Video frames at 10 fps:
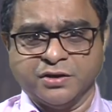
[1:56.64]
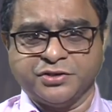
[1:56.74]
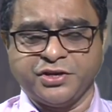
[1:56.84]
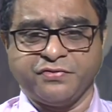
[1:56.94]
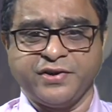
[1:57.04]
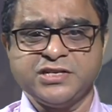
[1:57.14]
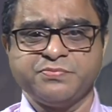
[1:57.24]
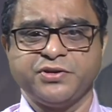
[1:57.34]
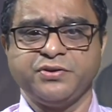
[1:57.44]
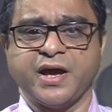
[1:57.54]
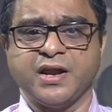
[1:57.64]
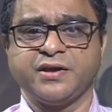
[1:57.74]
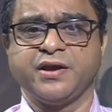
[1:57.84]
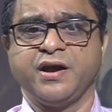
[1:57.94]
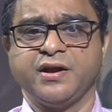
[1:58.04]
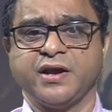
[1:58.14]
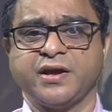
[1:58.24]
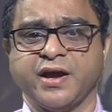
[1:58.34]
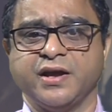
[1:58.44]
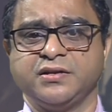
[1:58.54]
The difference between healthcare and
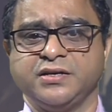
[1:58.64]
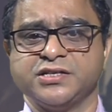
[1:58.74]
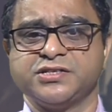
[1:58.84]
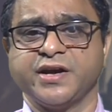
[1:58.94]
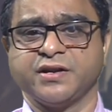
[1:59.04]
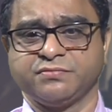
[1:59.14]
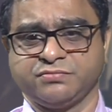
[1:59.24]
health is that